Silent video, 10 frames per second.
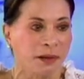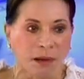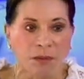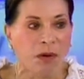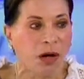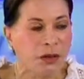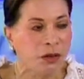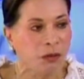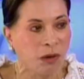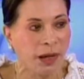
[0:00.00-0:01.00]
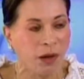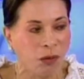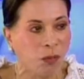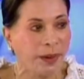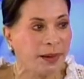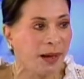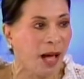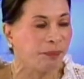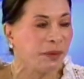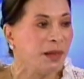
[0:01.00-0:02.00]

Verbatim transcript: Come on, you know, hello, wake up.